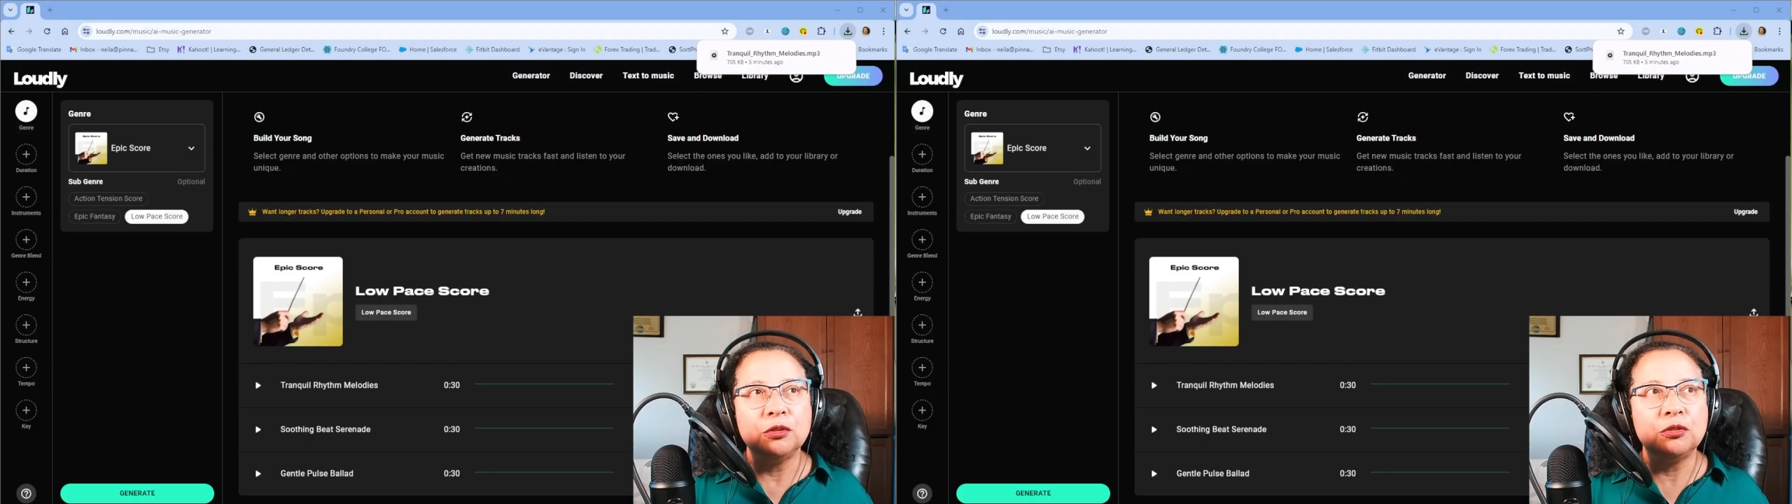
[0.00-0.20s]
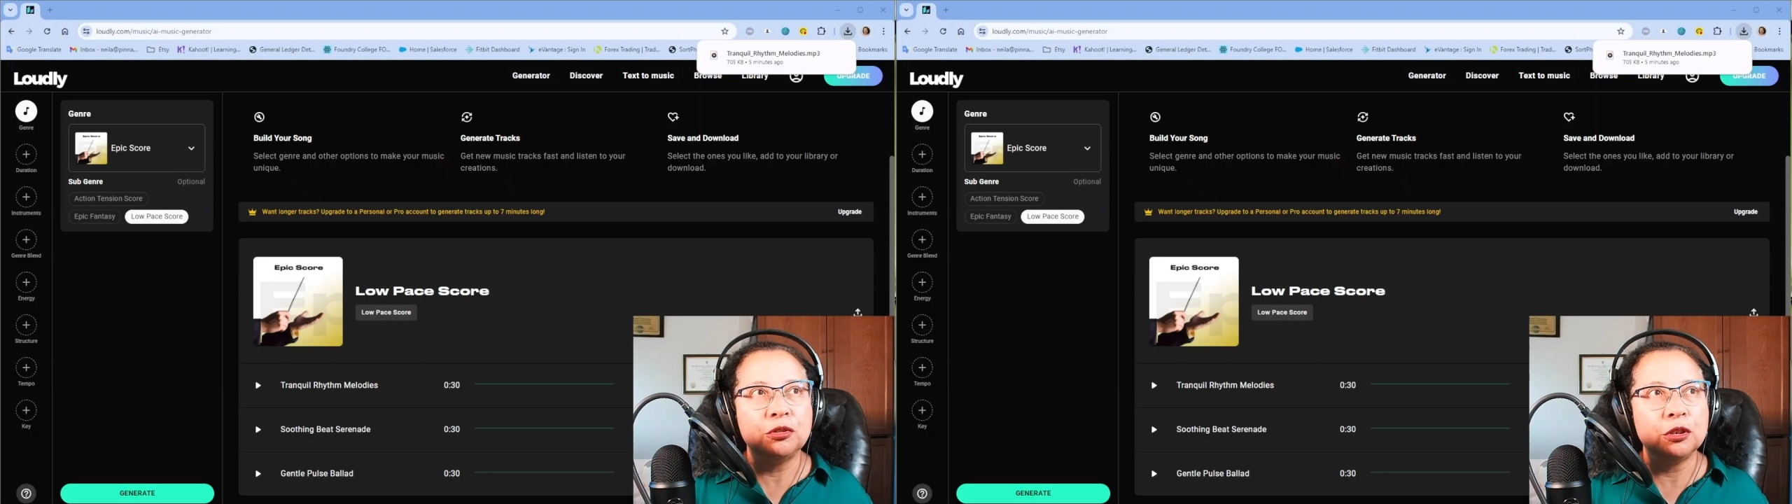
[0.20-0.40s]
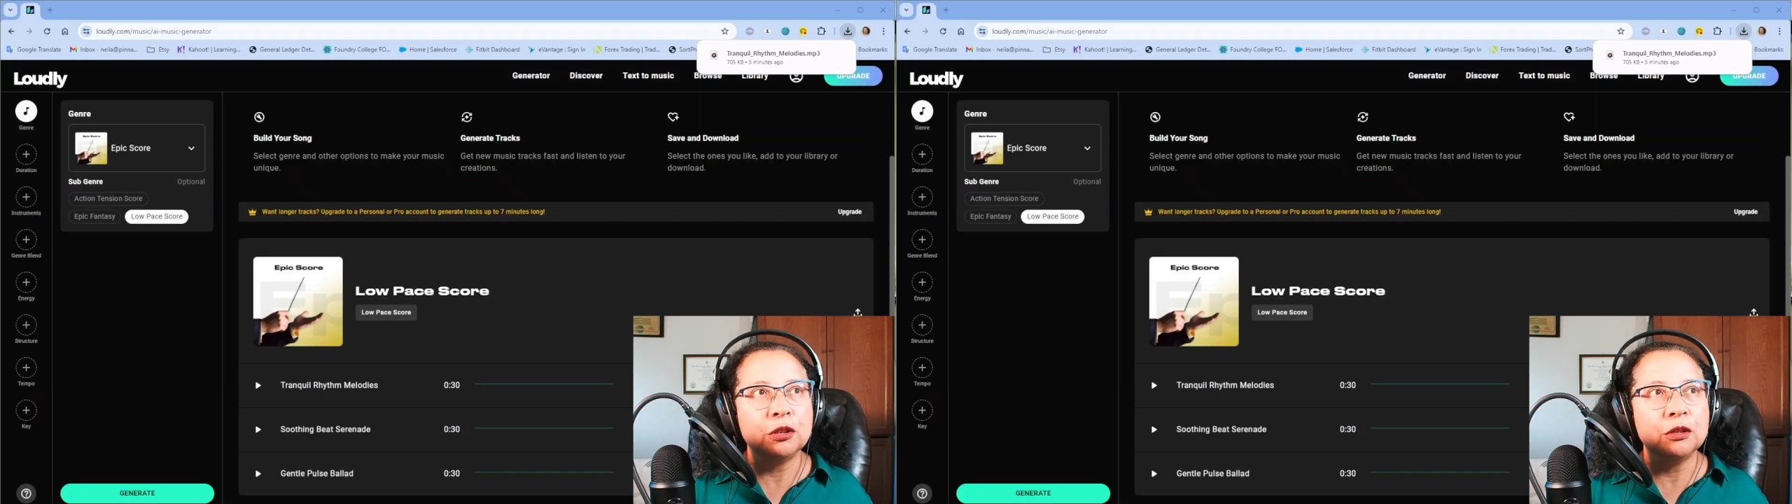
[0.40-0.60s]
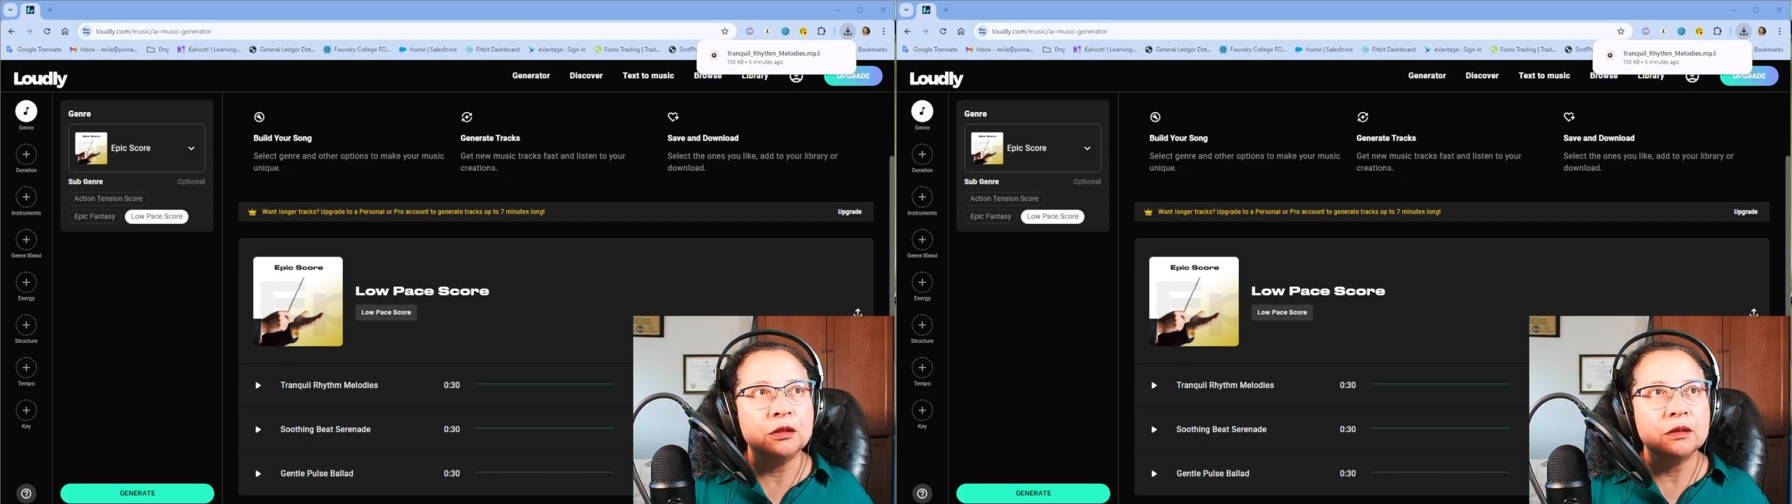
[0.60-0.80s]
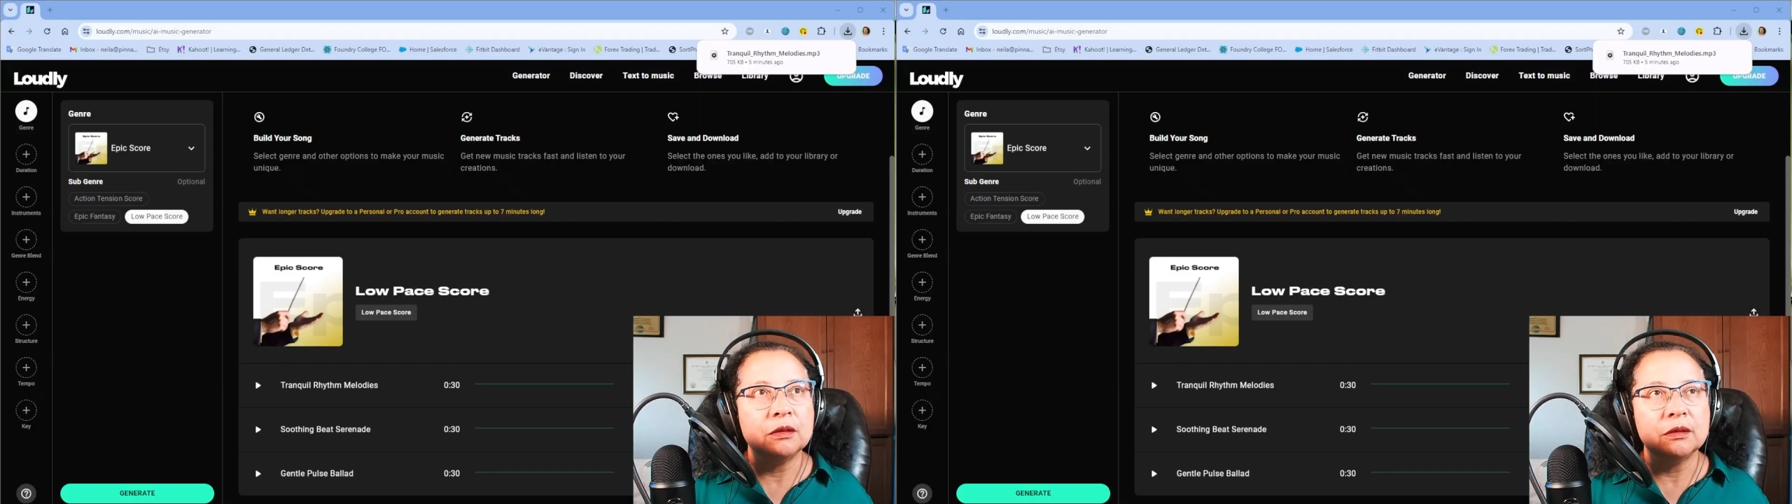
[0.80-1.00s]

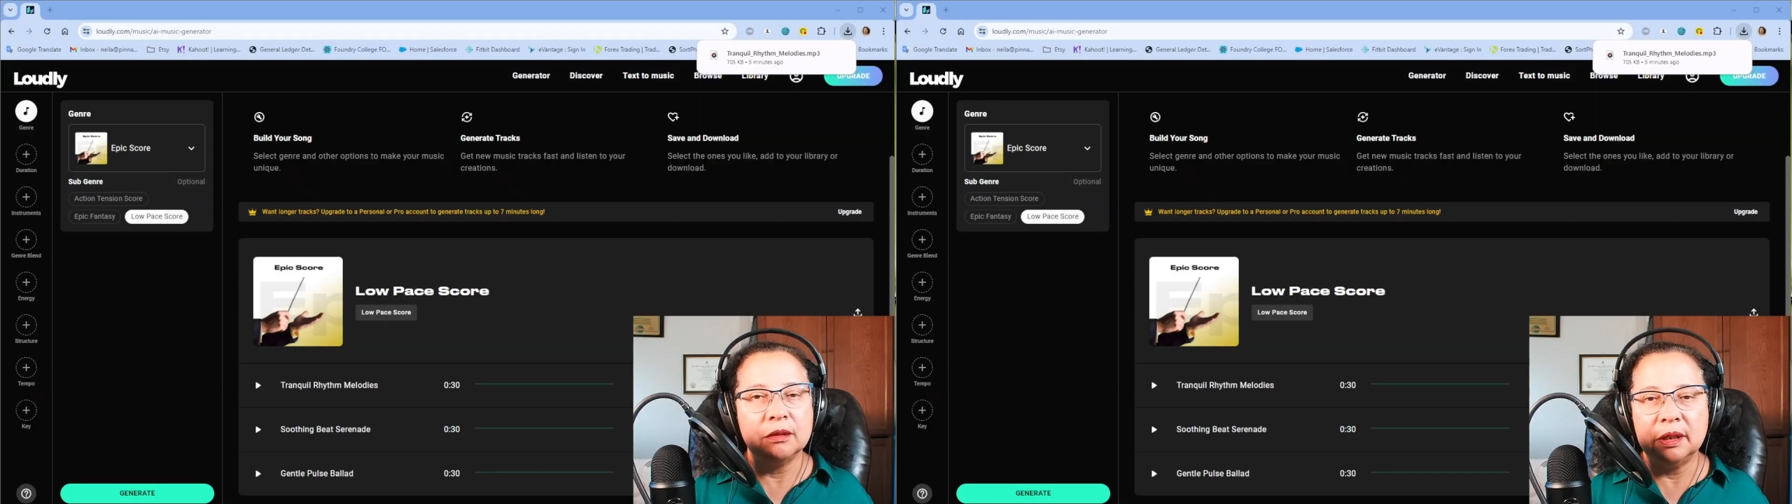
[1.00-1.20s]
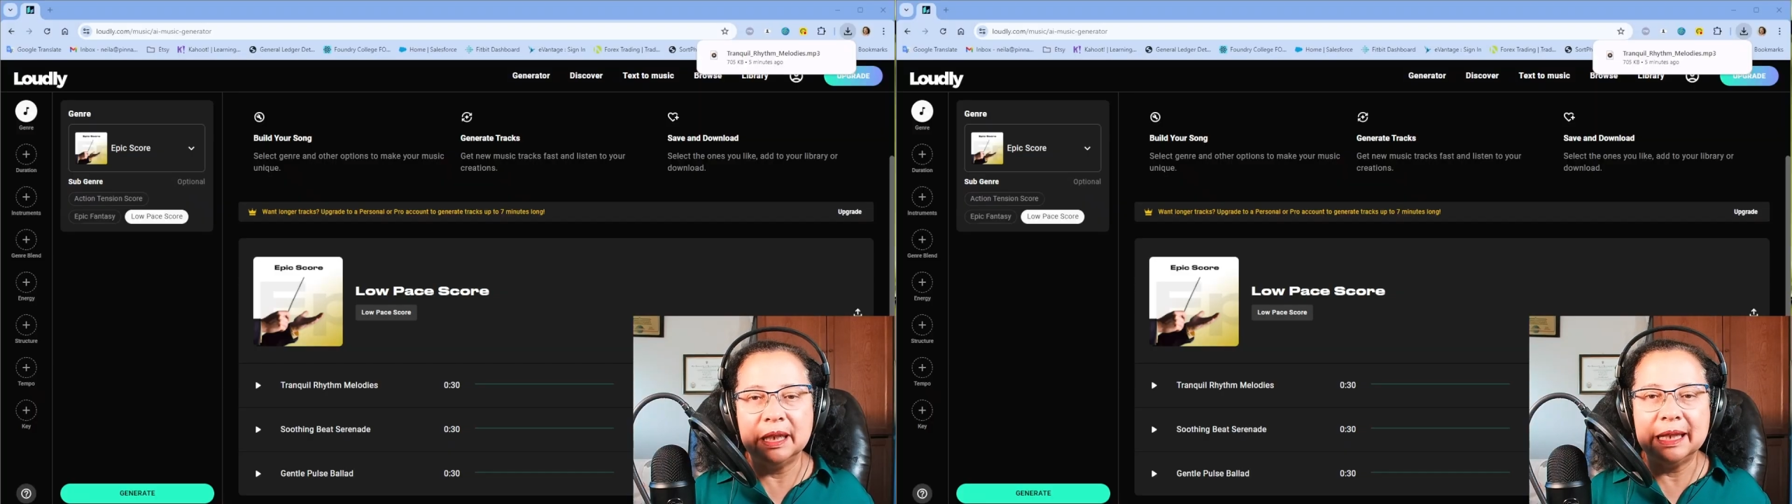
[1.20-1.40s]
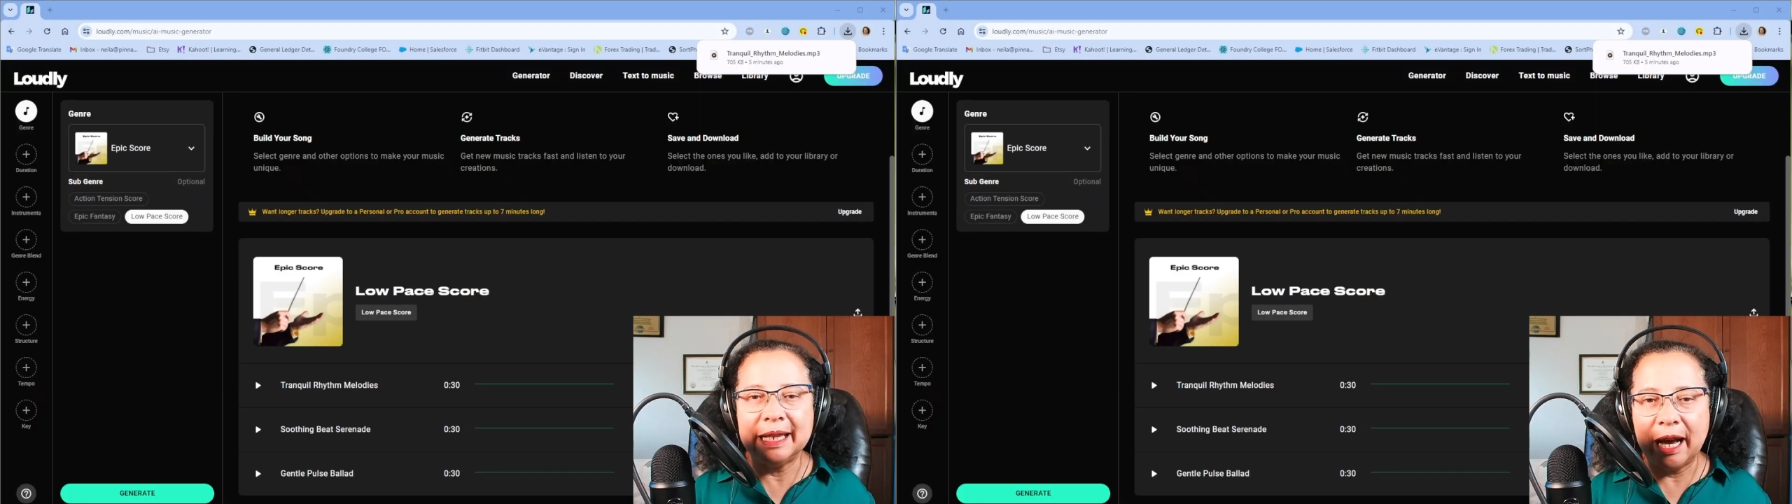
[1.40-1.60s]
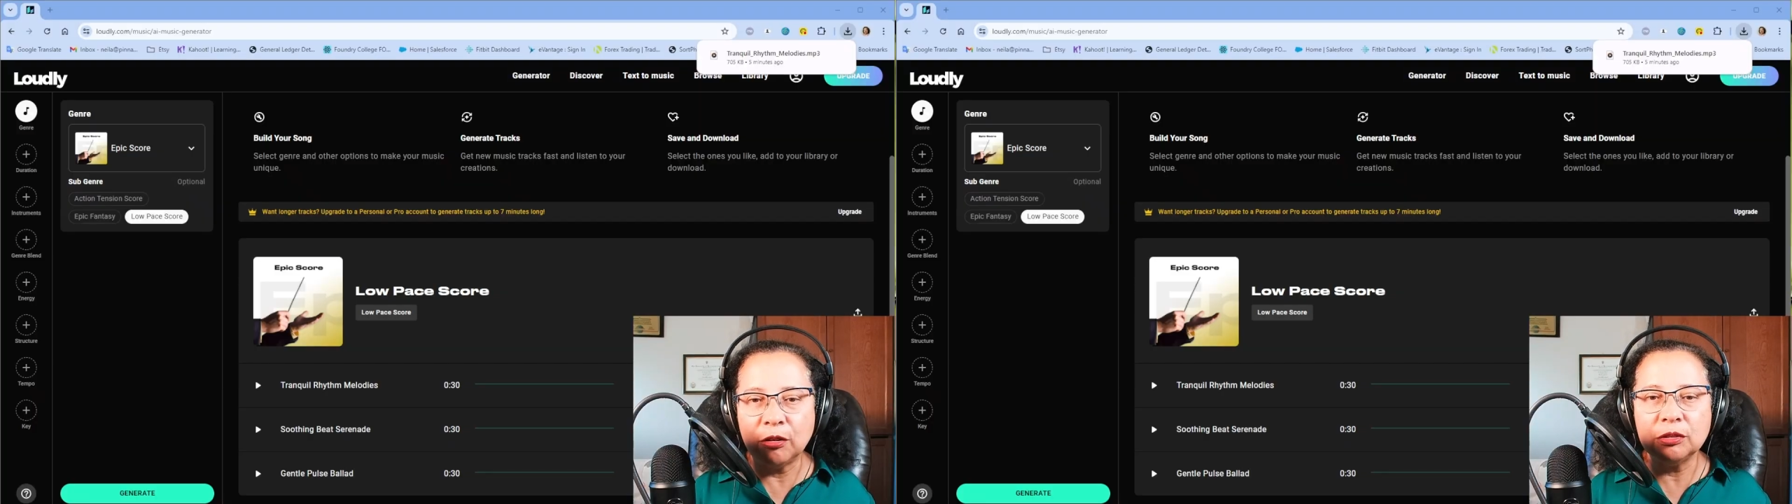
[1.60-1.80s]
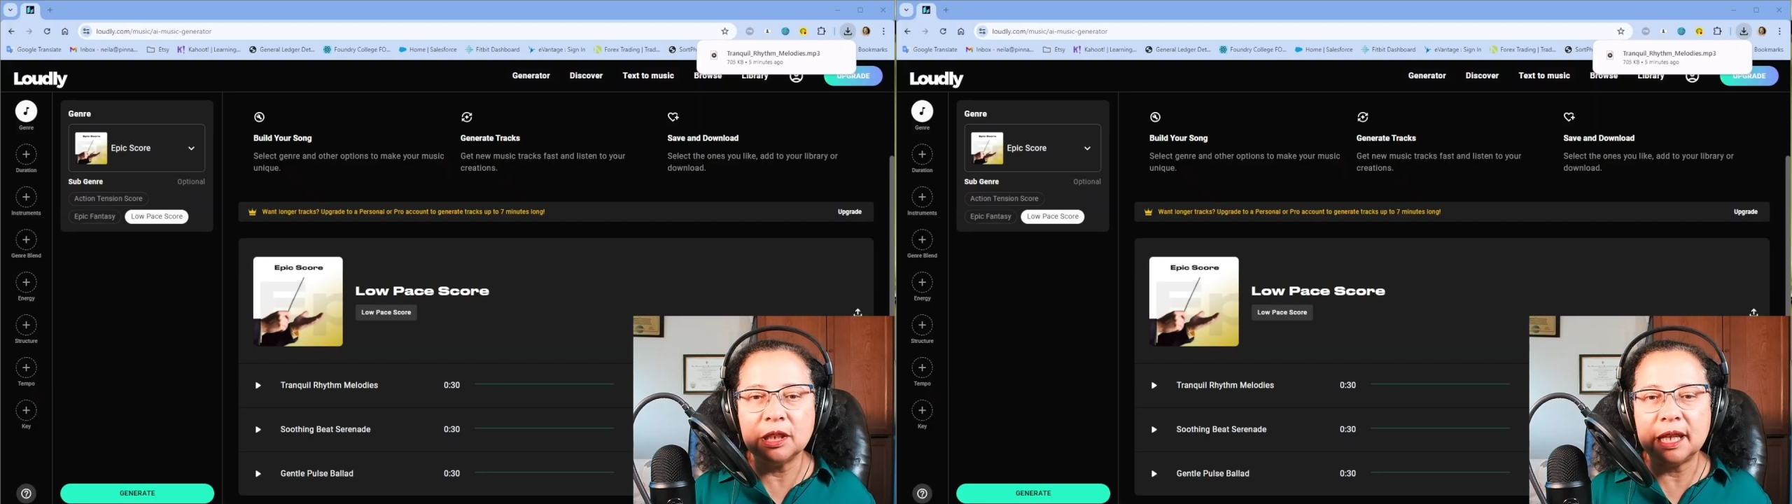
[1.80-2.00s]
to
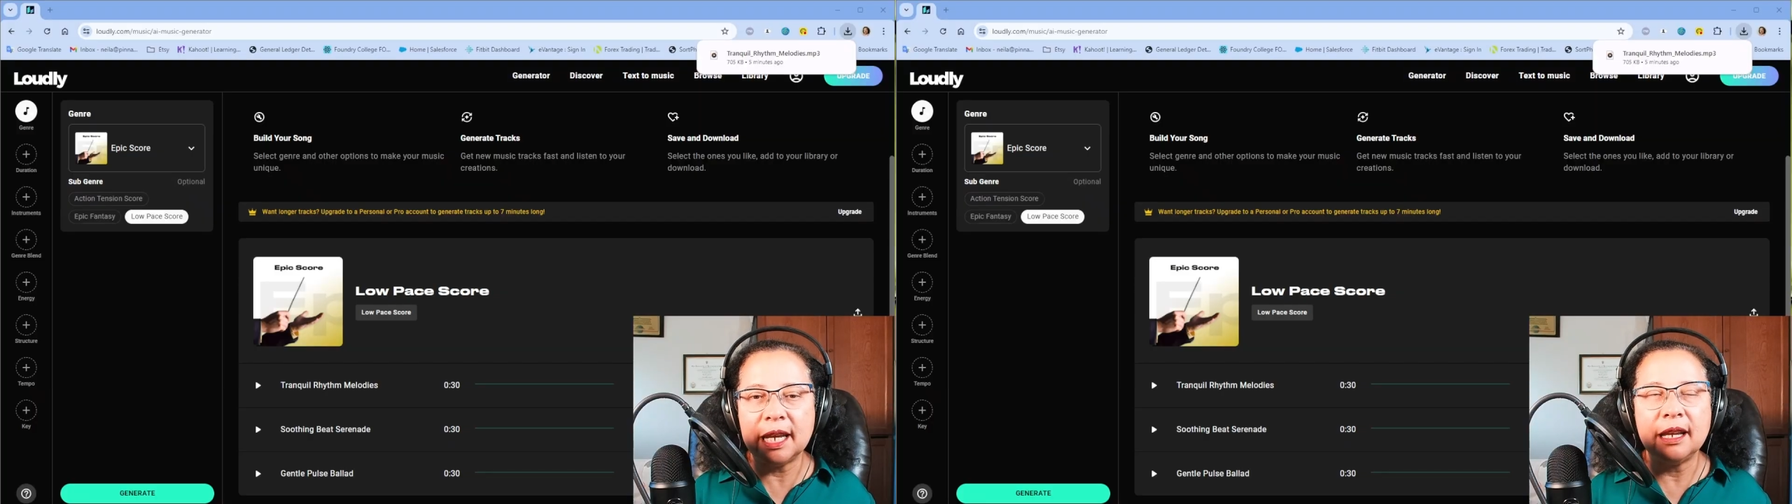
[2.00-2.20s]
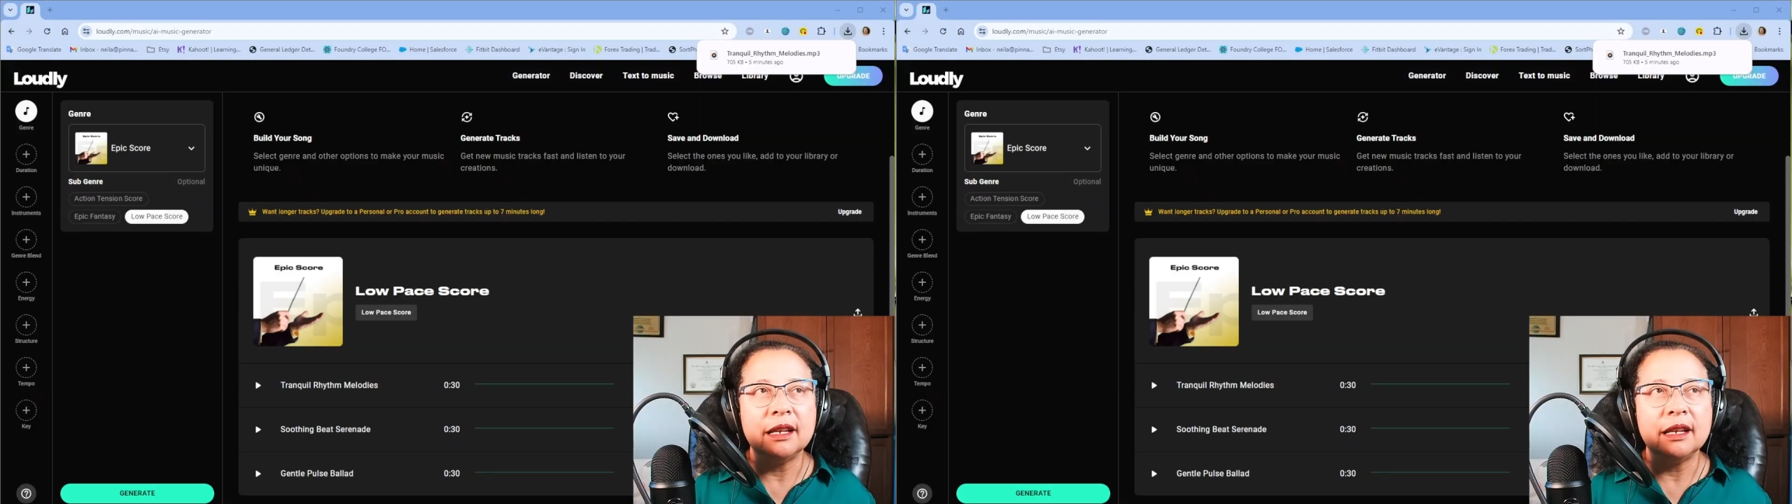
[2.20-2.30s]
loudly.com.